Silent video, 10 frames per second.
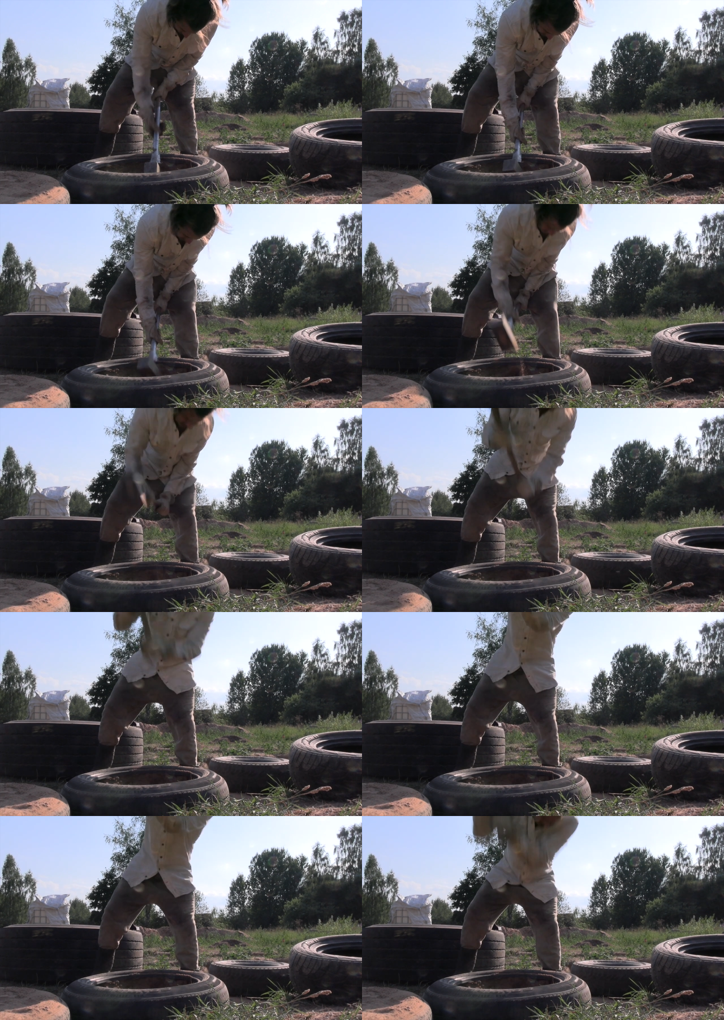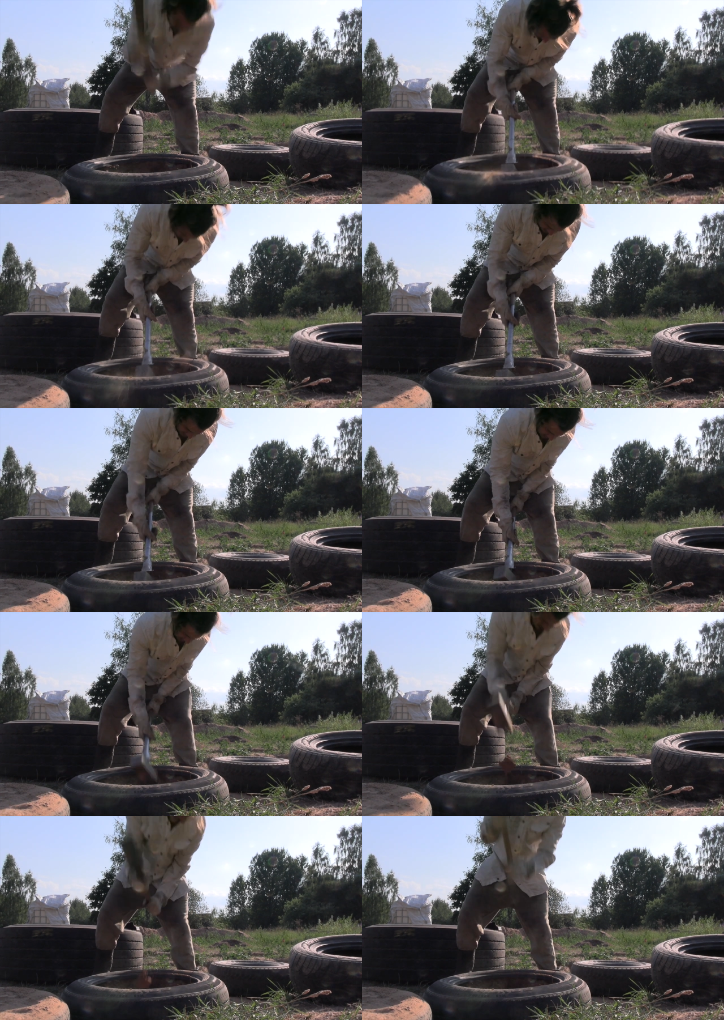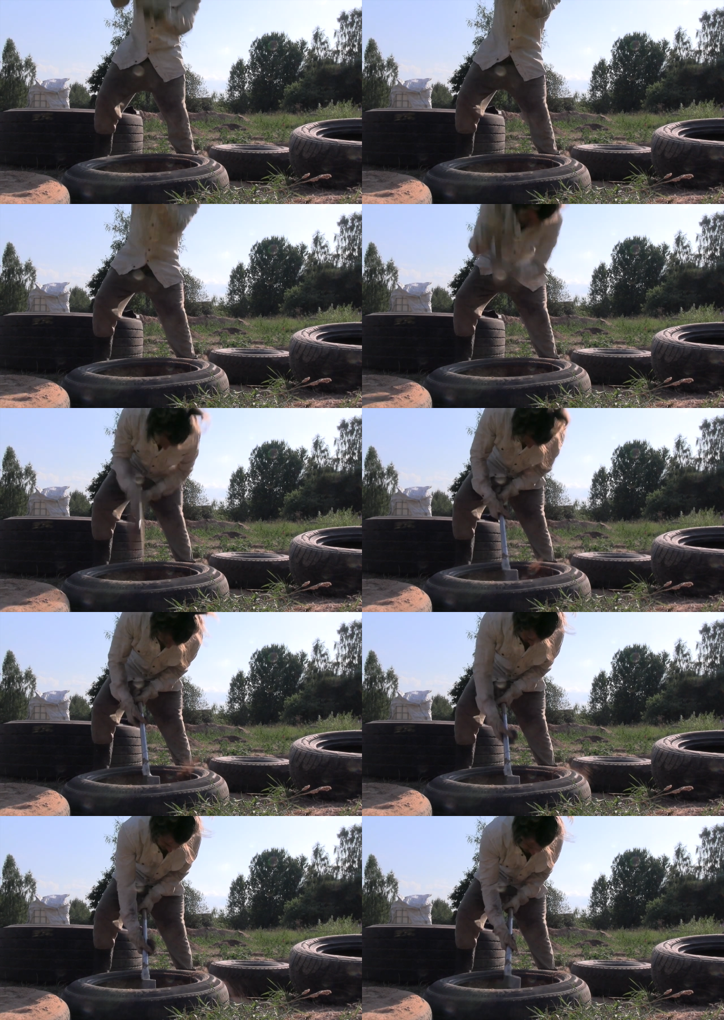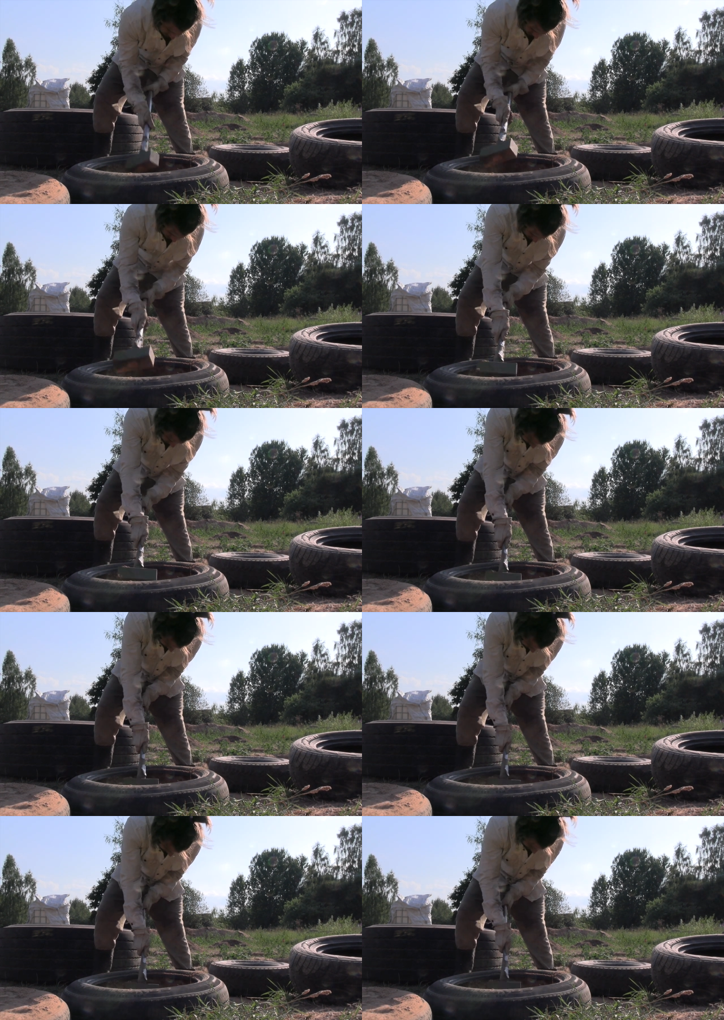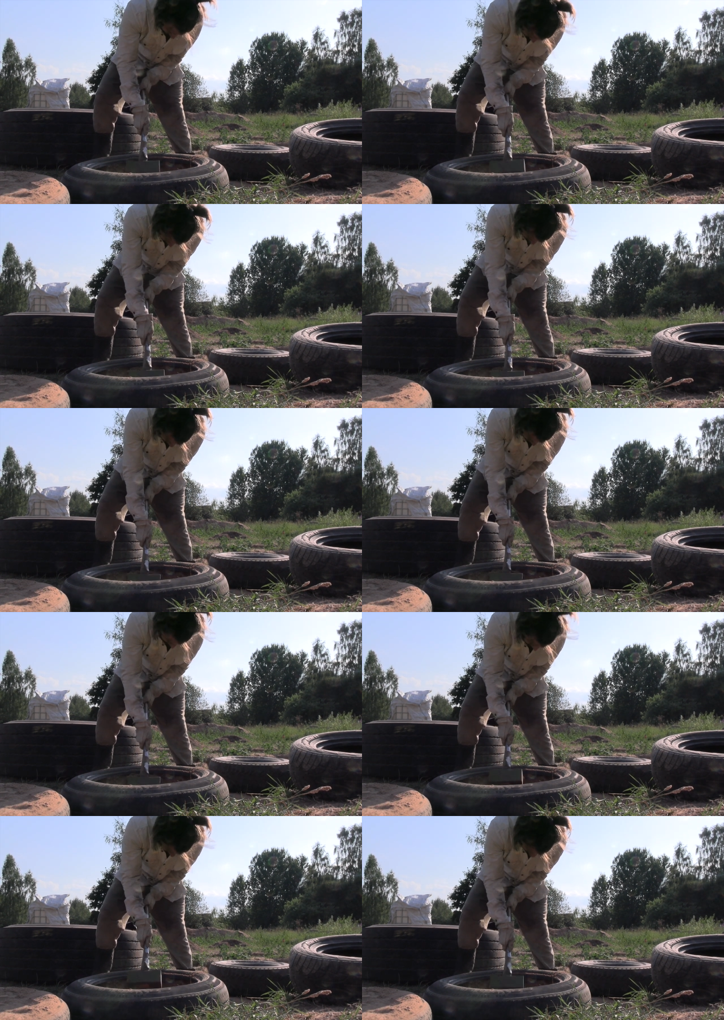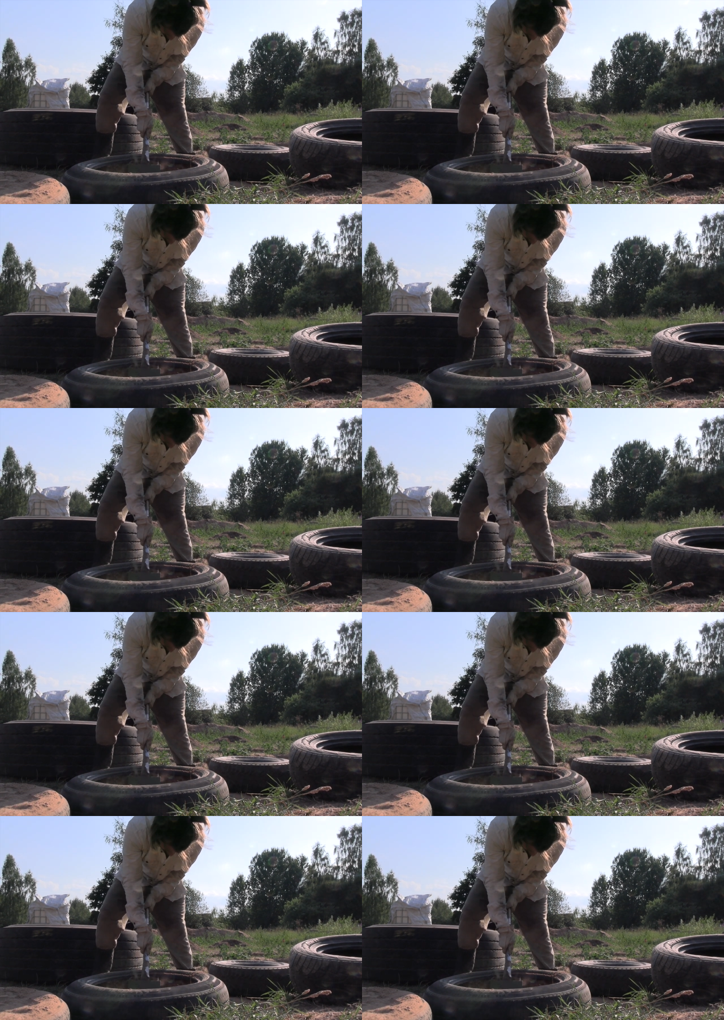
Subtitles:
(no speaker visible)